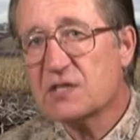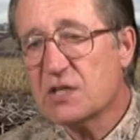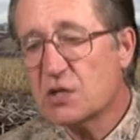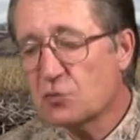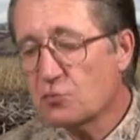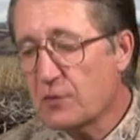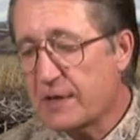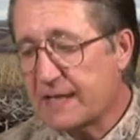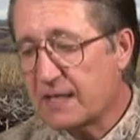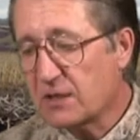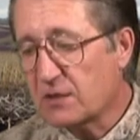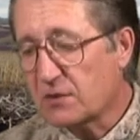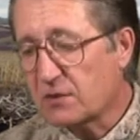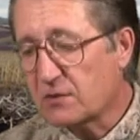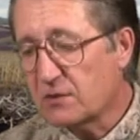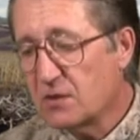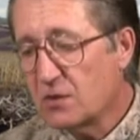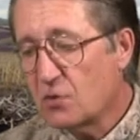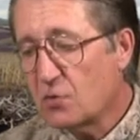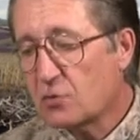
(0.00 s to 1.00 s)

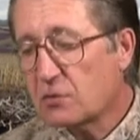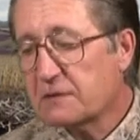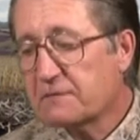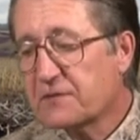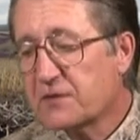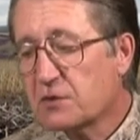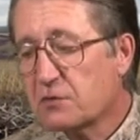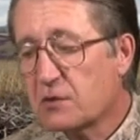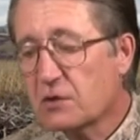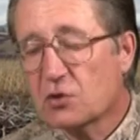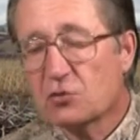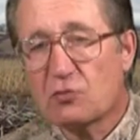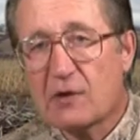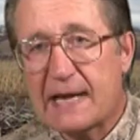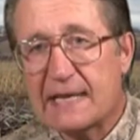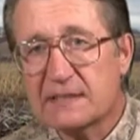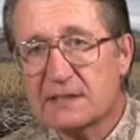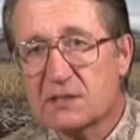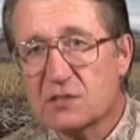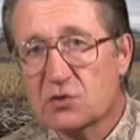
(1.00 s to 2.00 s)
irregular, or if there are
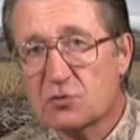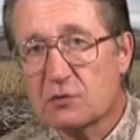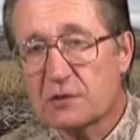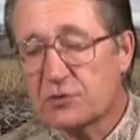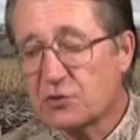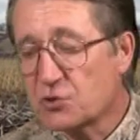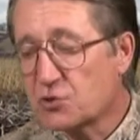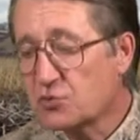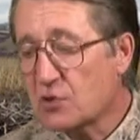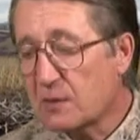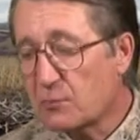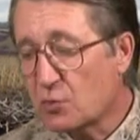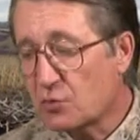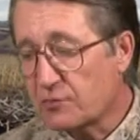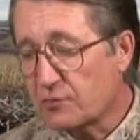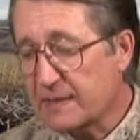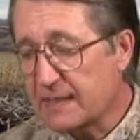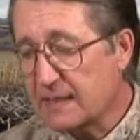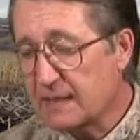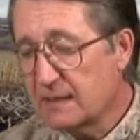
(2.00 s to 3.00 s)
grasses or other
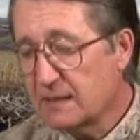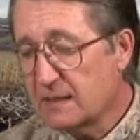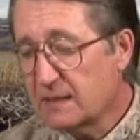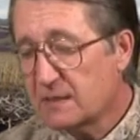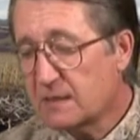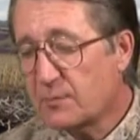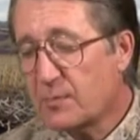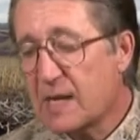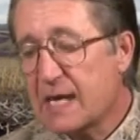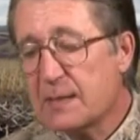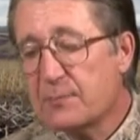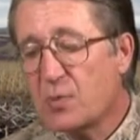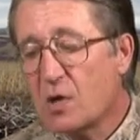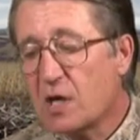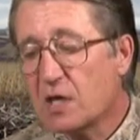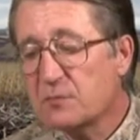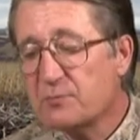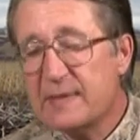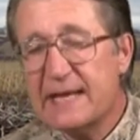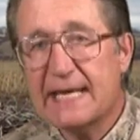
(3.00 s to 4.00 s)
shrubbery, the
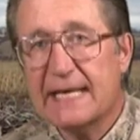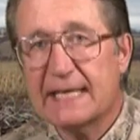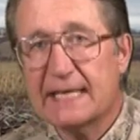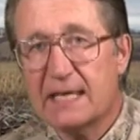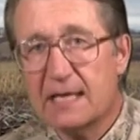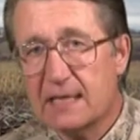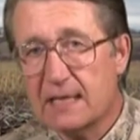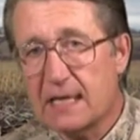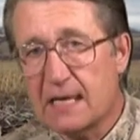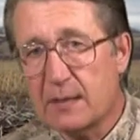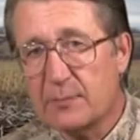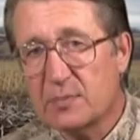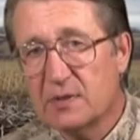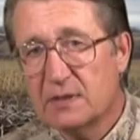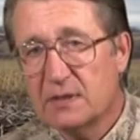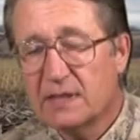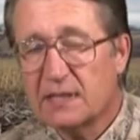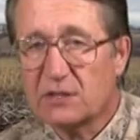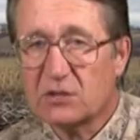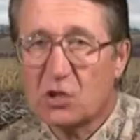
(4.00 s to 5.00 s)
bipod may get hung up
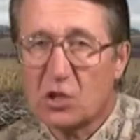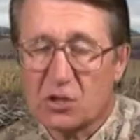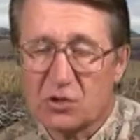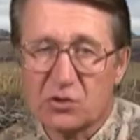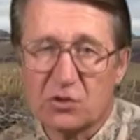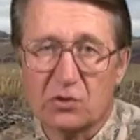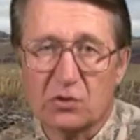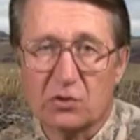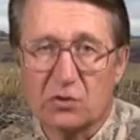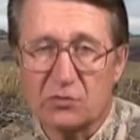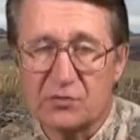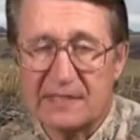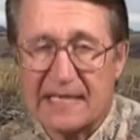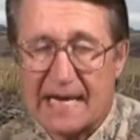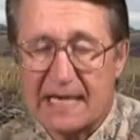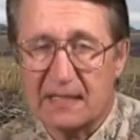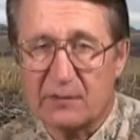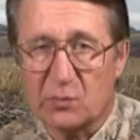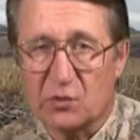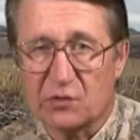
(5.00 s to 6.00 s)
and cause you to lose
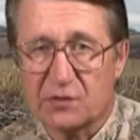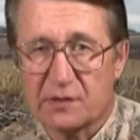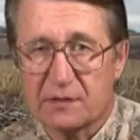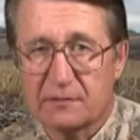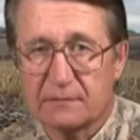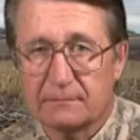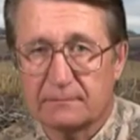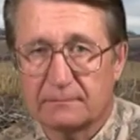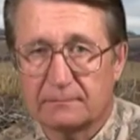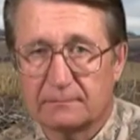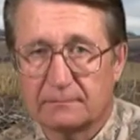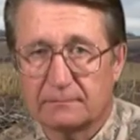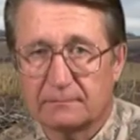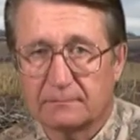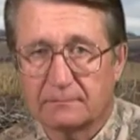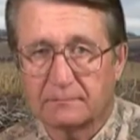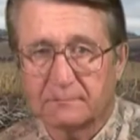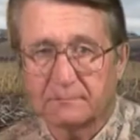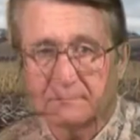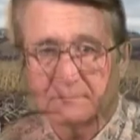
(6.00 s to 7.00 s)
animals.
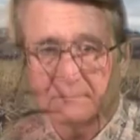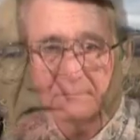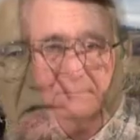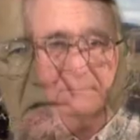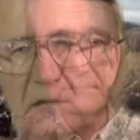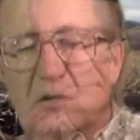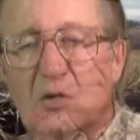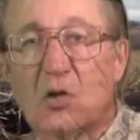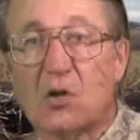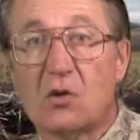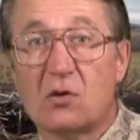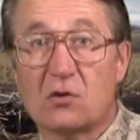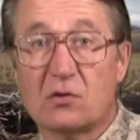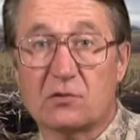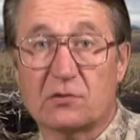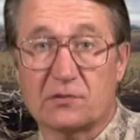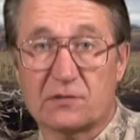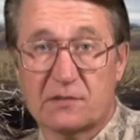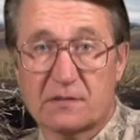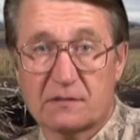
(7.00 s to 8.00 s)

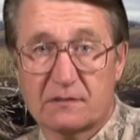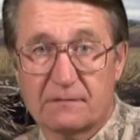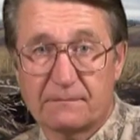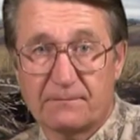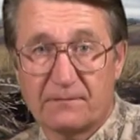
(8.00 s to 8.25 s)
Calls.